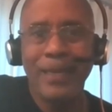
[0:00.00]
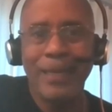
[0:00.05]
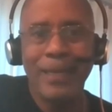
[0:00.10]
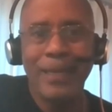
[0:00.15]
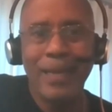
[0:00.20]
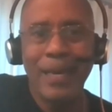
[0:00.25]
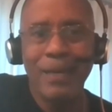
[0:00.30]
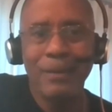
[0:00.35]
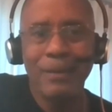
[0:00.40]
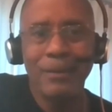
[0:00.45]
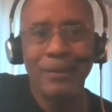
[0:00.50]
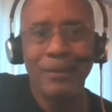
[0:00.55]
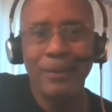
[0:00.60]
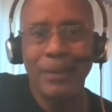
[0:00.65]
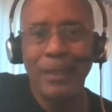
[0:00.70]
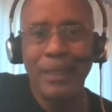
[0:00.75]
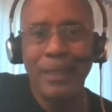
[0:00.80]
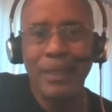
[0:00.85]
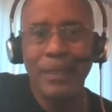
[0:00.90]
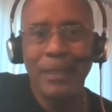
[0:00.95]
out,
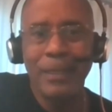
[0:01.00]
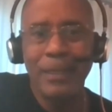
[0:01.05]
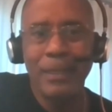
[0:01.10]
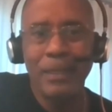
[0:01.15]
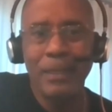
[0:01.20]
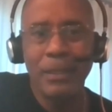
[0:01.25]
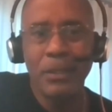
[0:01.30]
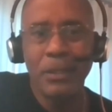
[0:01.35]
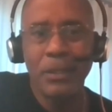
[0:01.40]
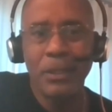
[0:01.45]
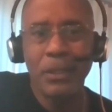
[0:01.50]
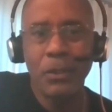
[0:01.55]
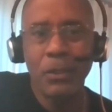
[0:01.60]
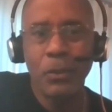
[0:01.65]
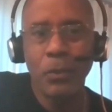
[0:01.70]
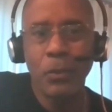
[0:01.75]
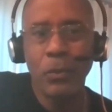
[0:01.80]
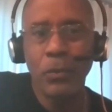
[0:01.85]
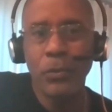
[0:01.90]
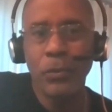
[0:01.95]
and then the
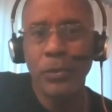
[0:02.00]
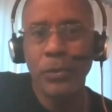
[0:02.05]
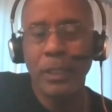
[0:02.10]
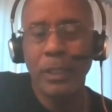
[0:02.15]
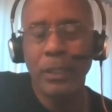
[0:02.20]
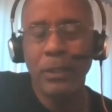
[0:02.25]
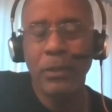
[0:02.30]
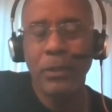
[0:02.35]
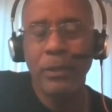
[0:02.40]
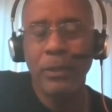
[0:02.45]
schools that they're going